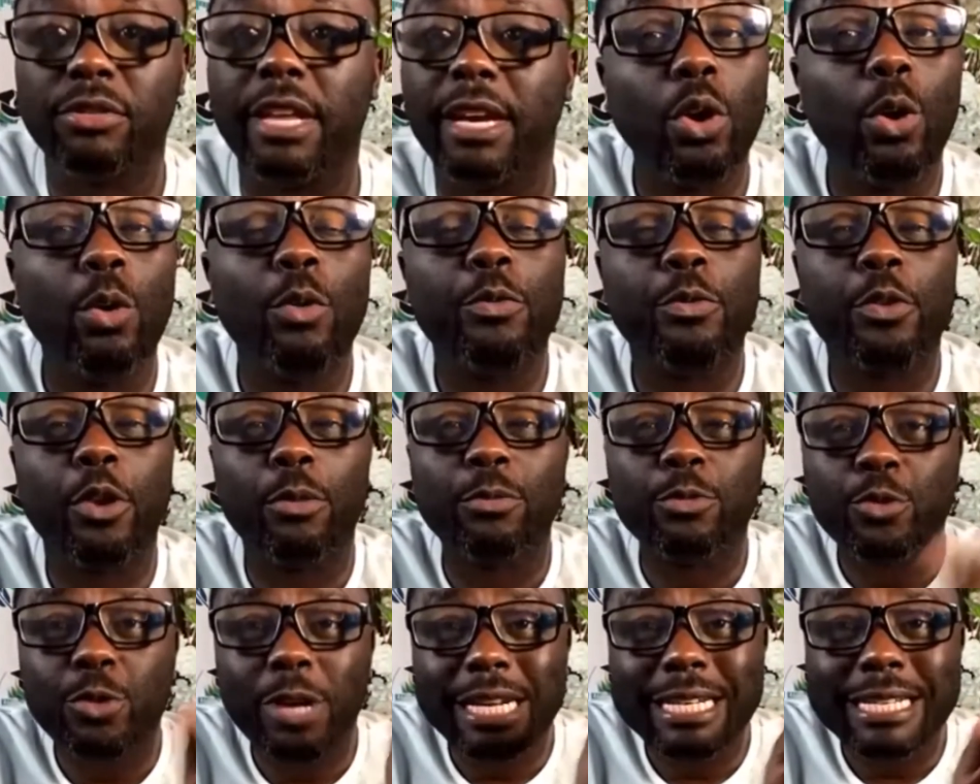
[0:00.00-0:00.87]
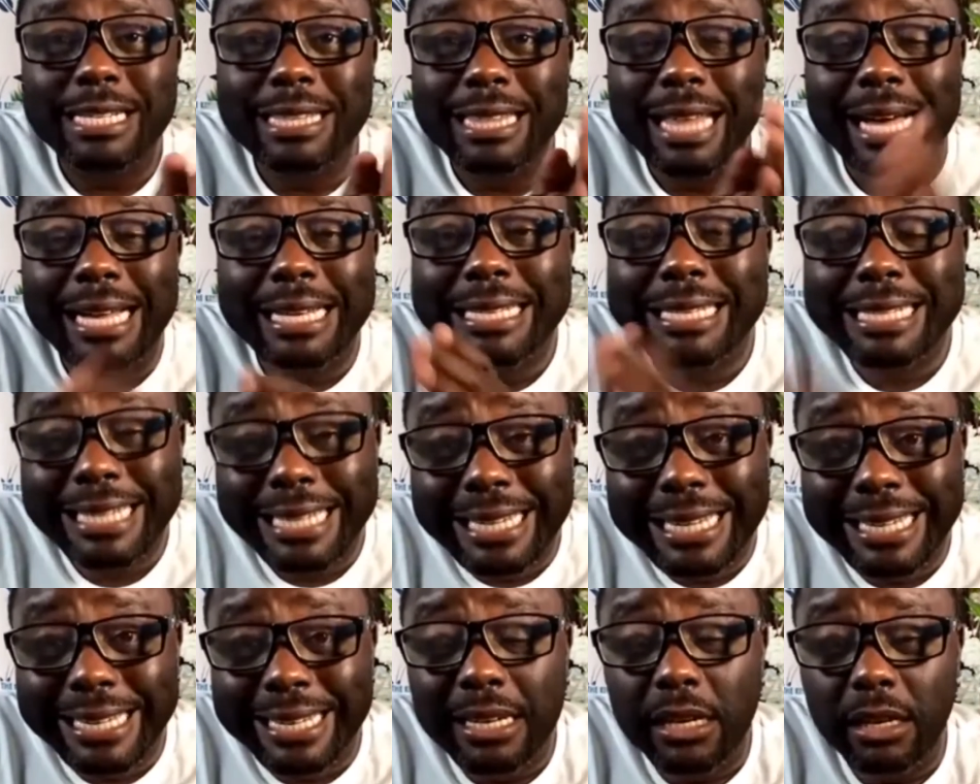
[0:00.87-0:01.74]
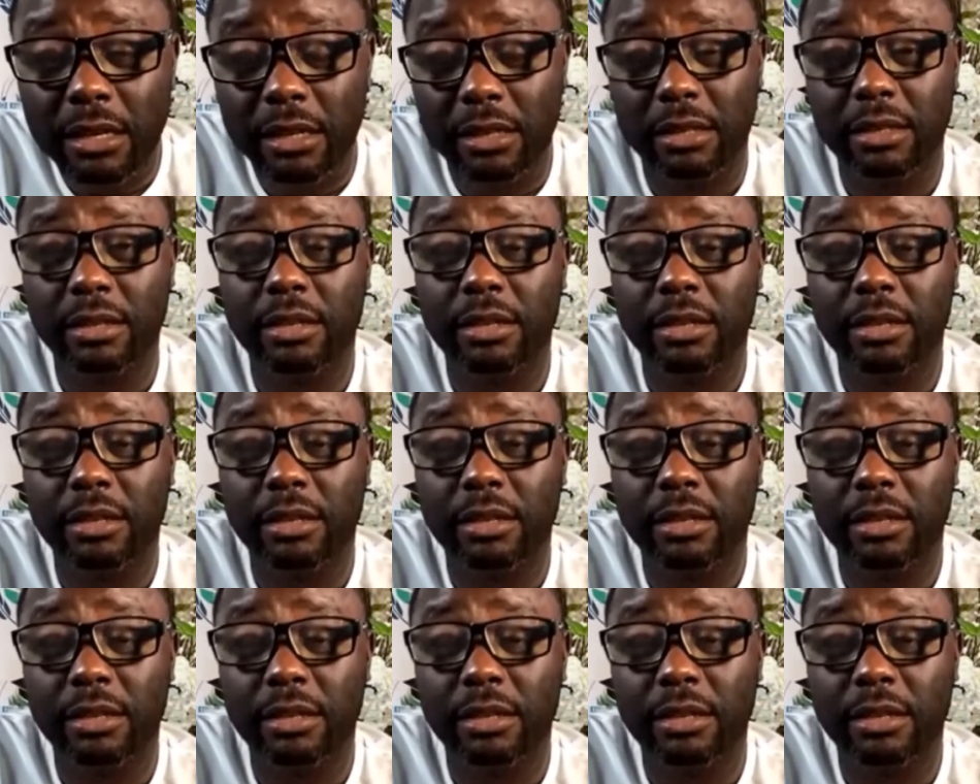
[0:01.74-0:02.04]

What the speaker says: So from 2013,